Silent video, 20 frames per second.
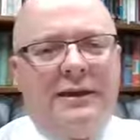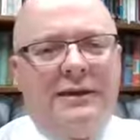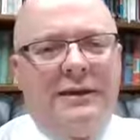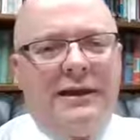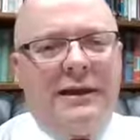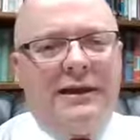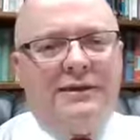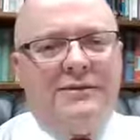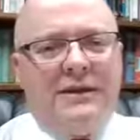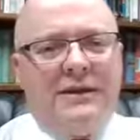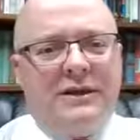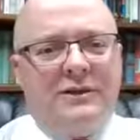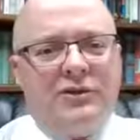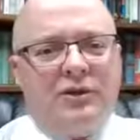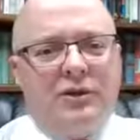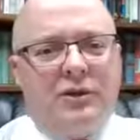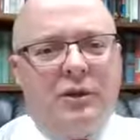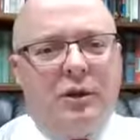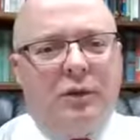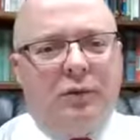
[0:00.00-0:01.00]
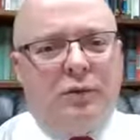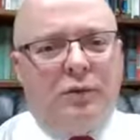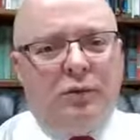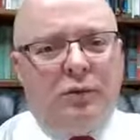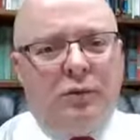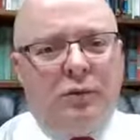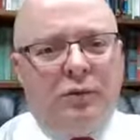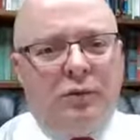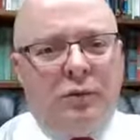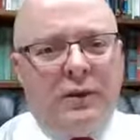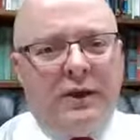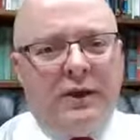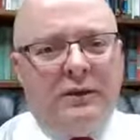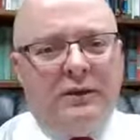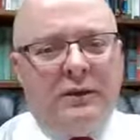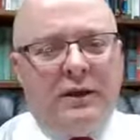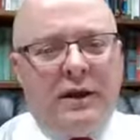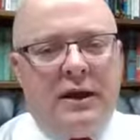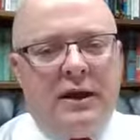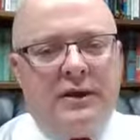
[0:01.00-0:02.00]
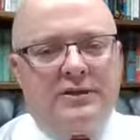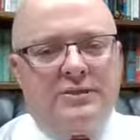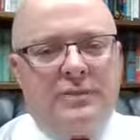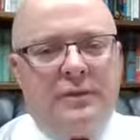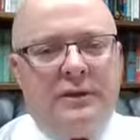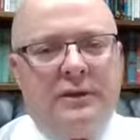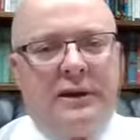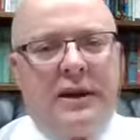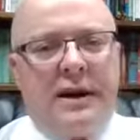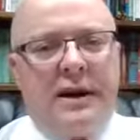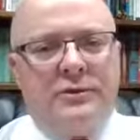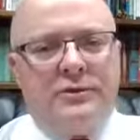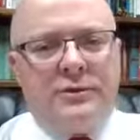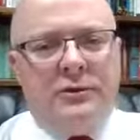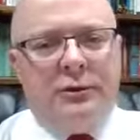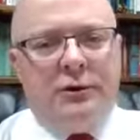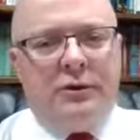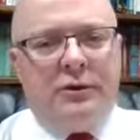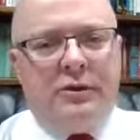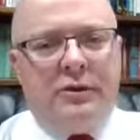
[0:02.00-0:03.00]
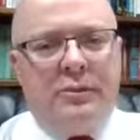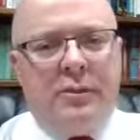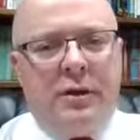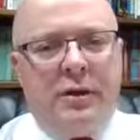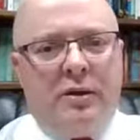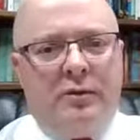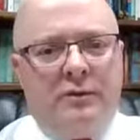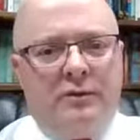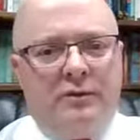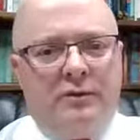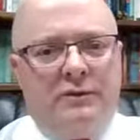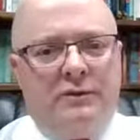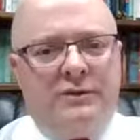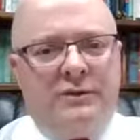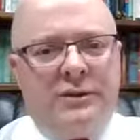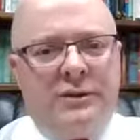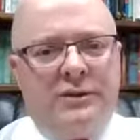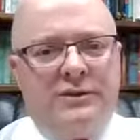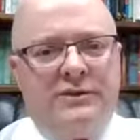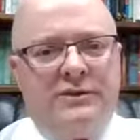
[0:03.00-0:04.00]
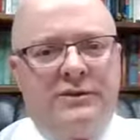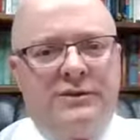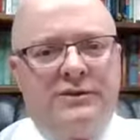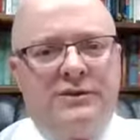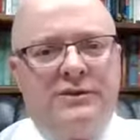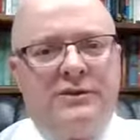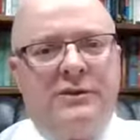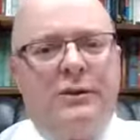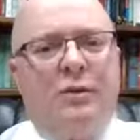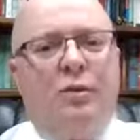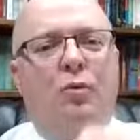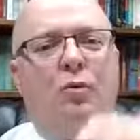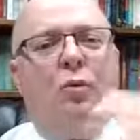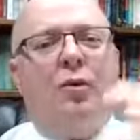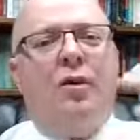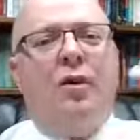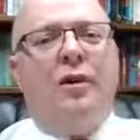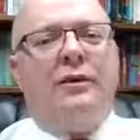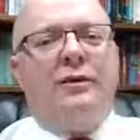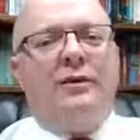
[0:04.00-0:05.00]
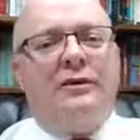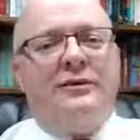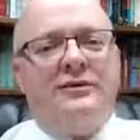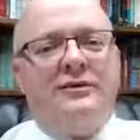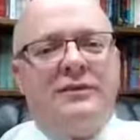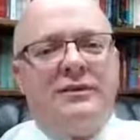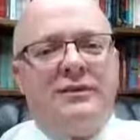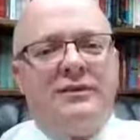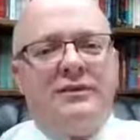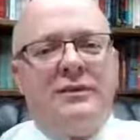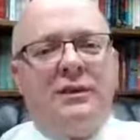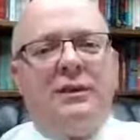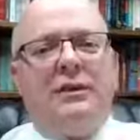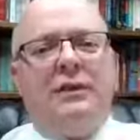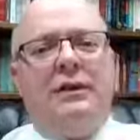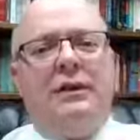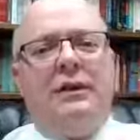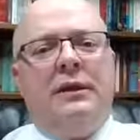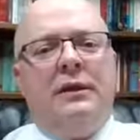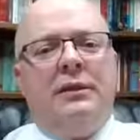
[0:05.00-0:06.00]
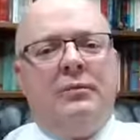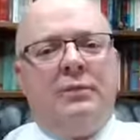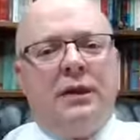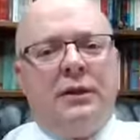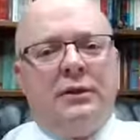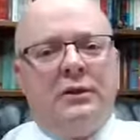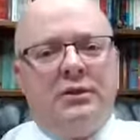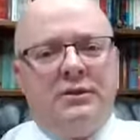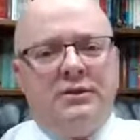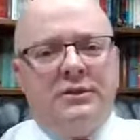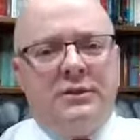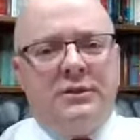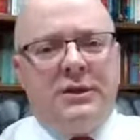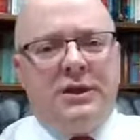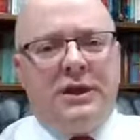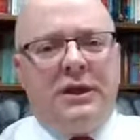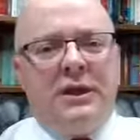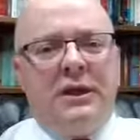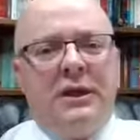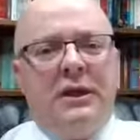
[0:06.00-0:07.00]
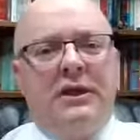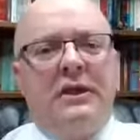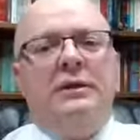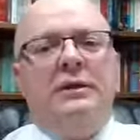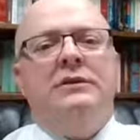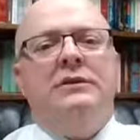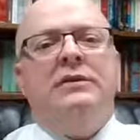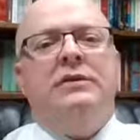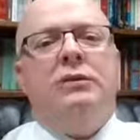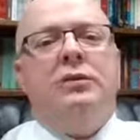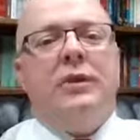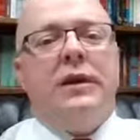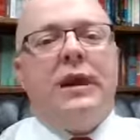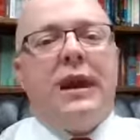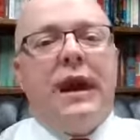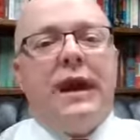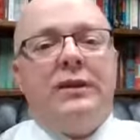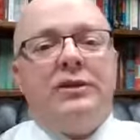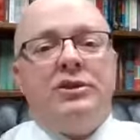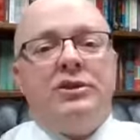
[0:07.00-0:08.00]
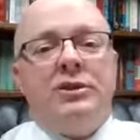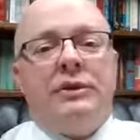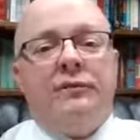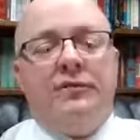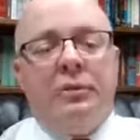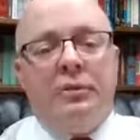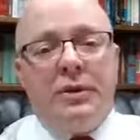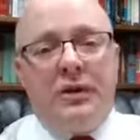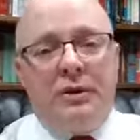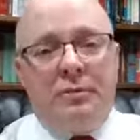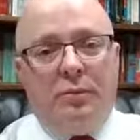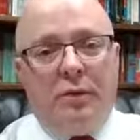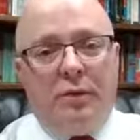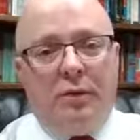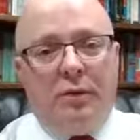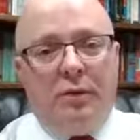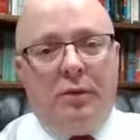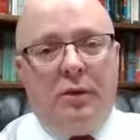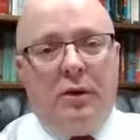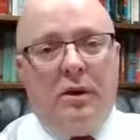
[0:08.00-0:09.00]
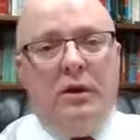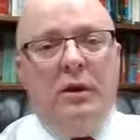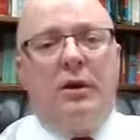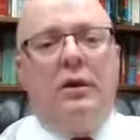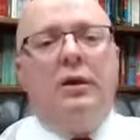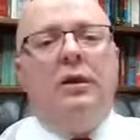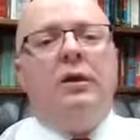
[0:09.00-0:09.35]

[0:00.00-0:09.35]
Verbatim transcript: And as, as you go through and read the gospel accounts and look at the miracles of Jesus, one consistent theme that you see is the reaction of the people